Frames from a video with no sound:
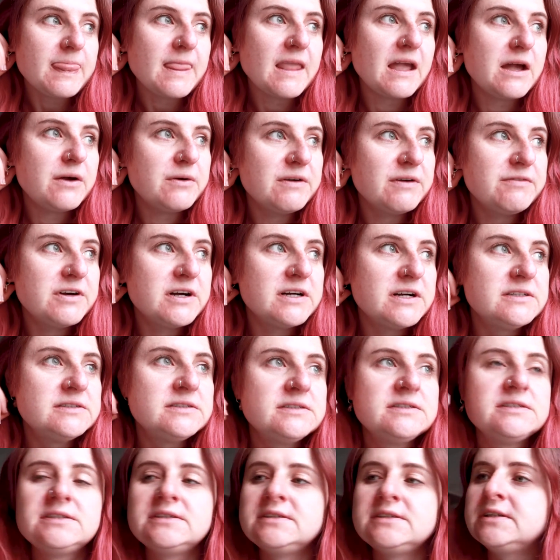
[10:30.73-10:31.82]
However,
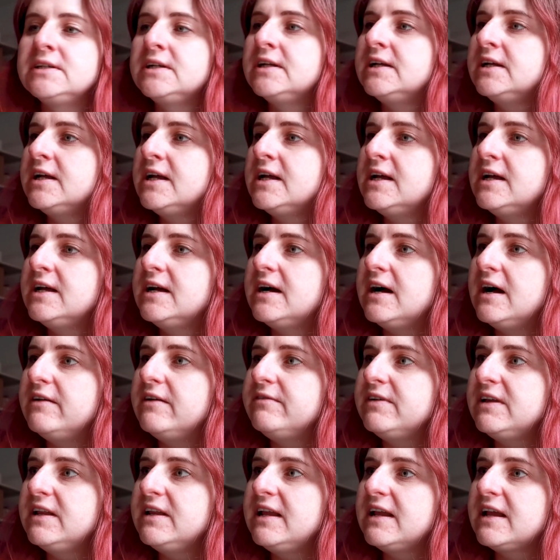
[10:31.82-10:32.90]

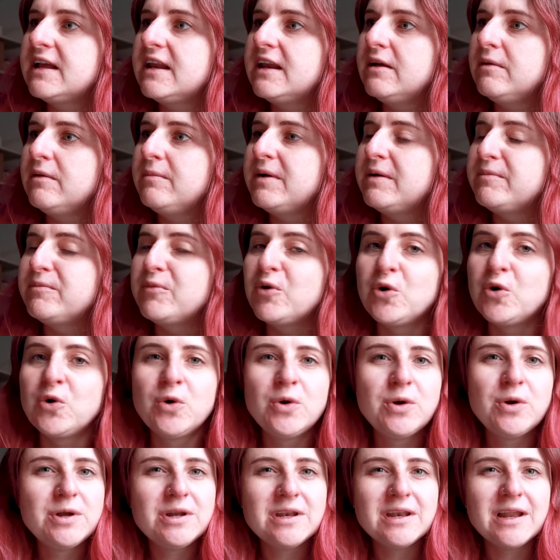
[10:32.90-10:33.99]
I'm feeling a little bit
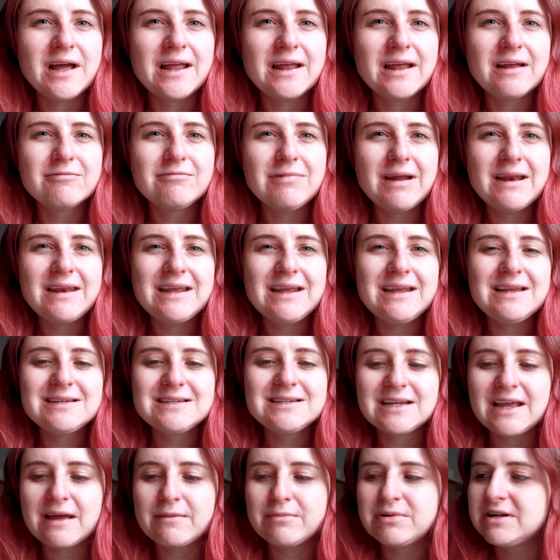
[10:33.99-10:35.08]
more like ready
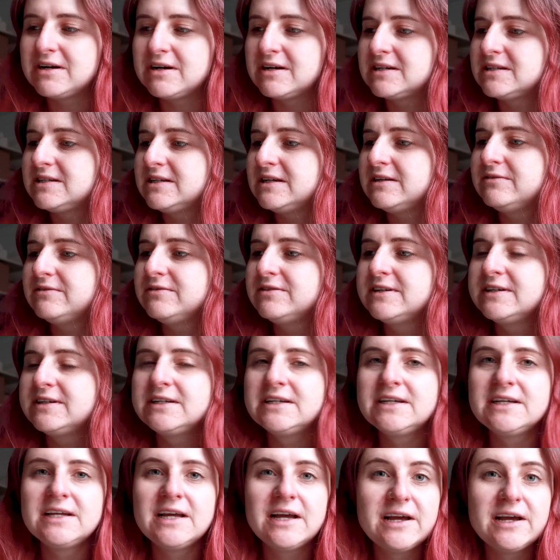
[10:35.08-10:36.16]
to get productive. I
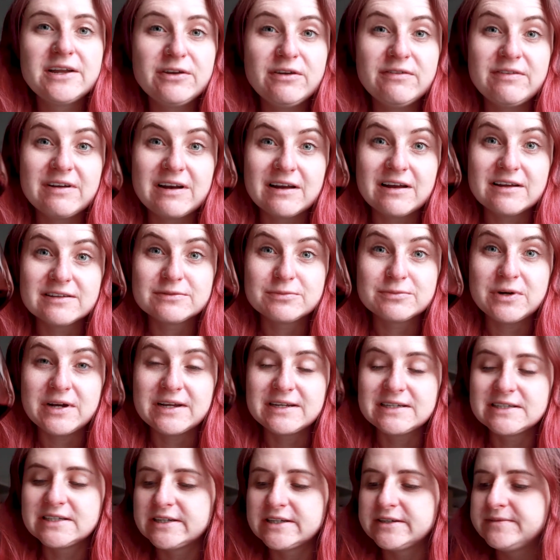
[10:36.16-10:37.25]
do have a glass of
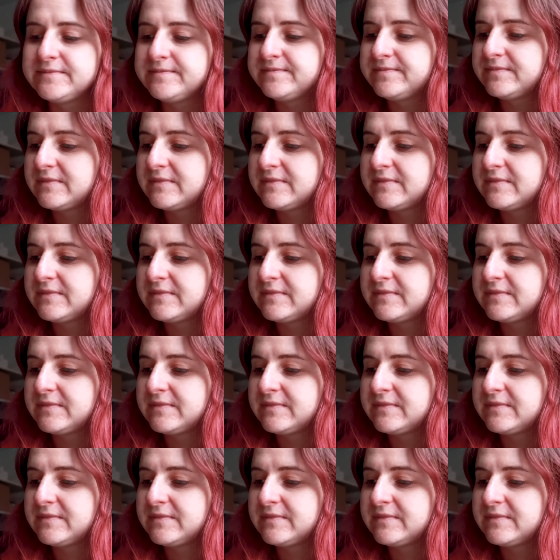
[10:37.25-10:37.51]
wine to